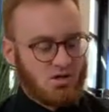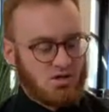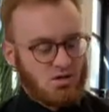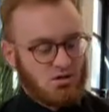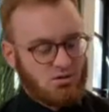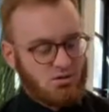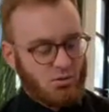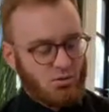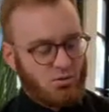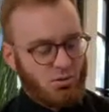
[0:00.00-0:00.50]

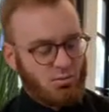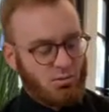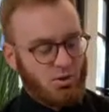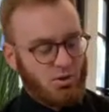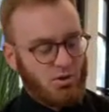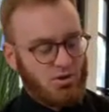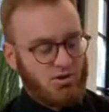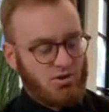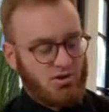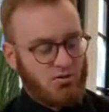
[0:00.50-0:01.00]
So we'll
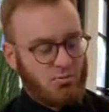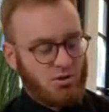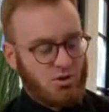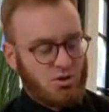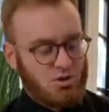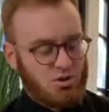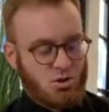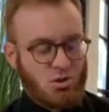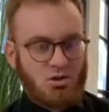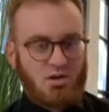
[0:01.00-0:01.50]
put the
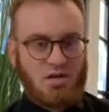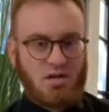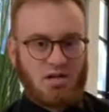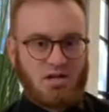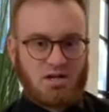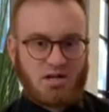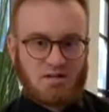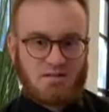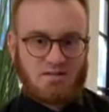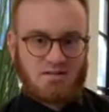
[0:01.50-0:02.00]

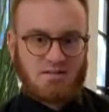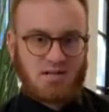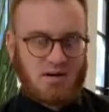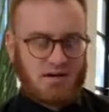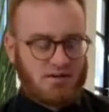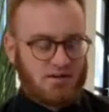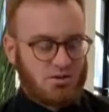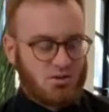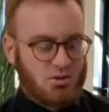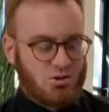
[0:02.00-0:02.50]
majority
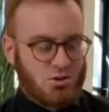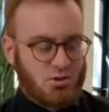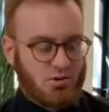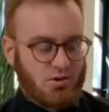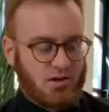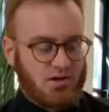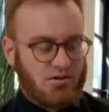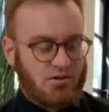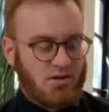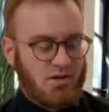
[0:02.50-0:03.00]
inside the
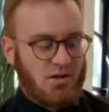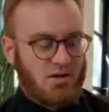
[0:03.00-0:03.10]
joint,